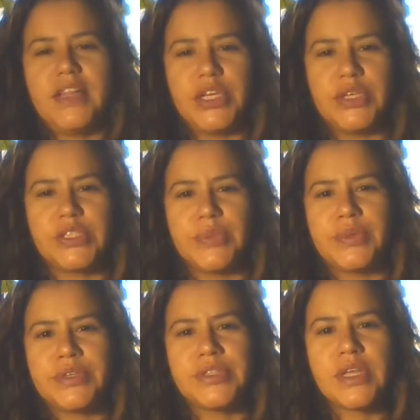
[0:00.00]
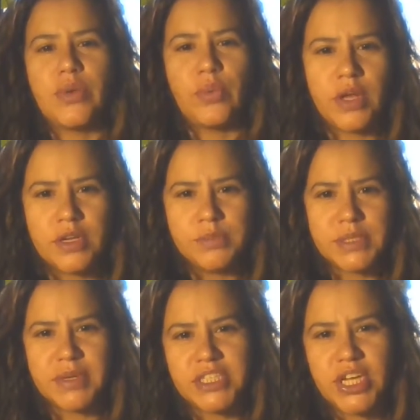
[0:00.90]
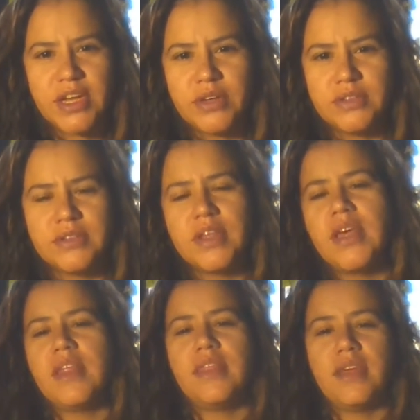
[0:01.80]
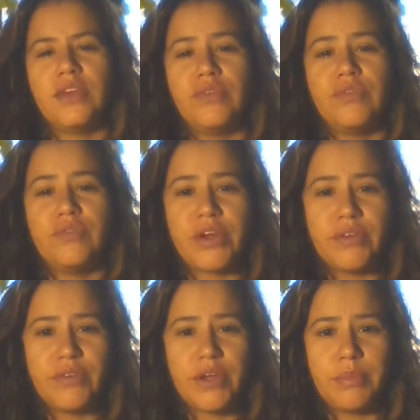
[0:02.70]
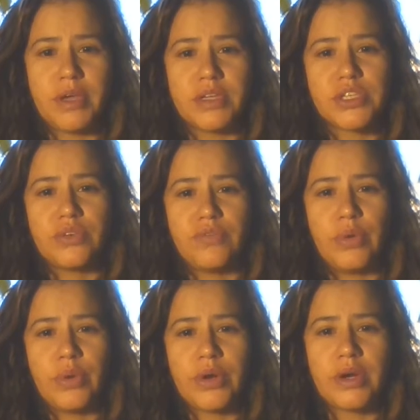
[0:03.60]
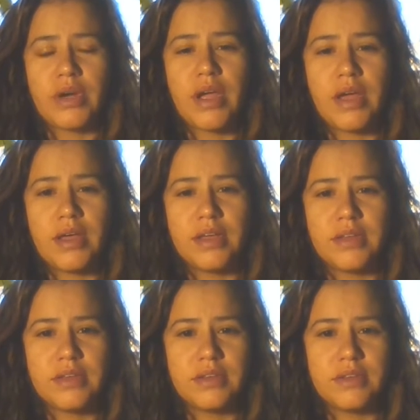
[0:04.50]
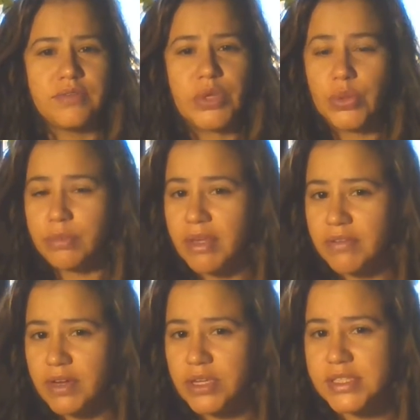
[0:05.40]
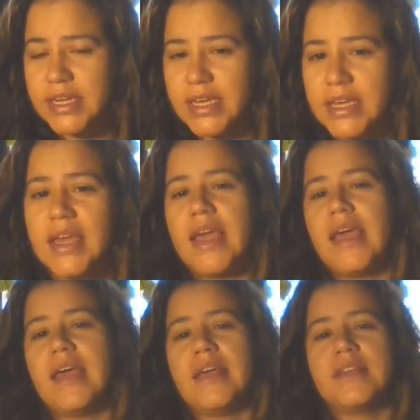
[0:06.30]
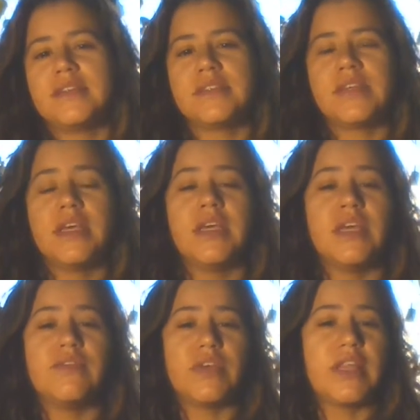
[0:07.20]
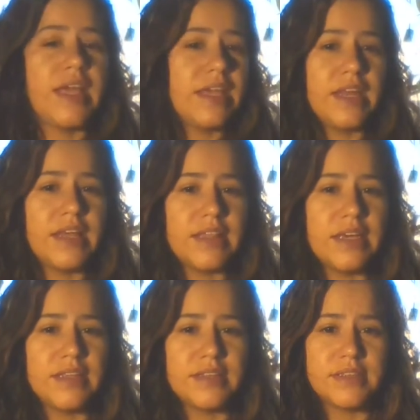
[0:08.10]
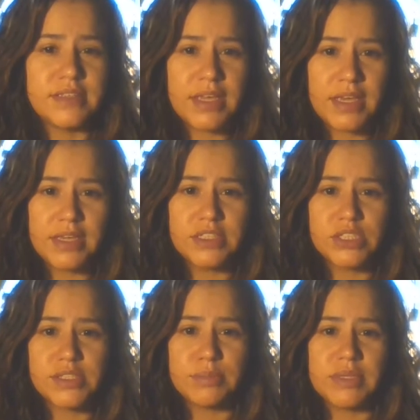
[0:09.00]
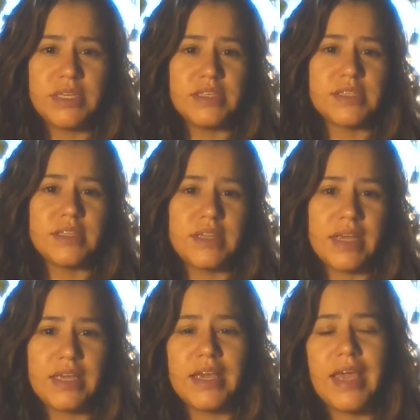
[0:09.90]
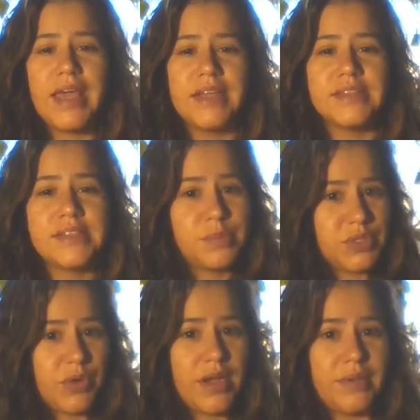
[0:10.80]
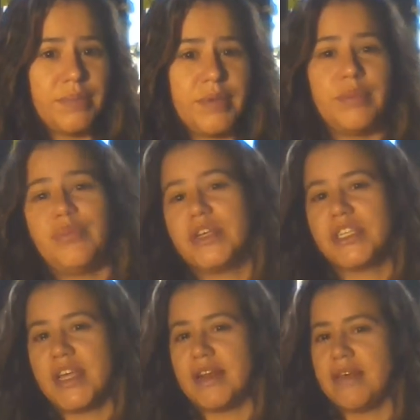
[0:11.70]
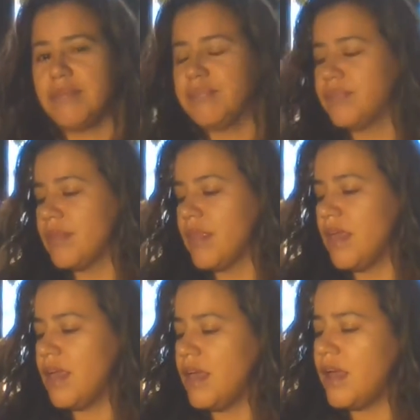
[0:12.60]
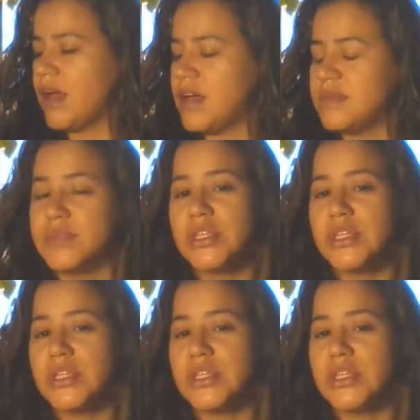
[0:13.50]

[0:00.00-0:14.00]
Hello YouTubers, welcome to my channel. Thank you very much for viewing my video today, and if you like it at the end of the day, just please like and subscribe. Appreciate it.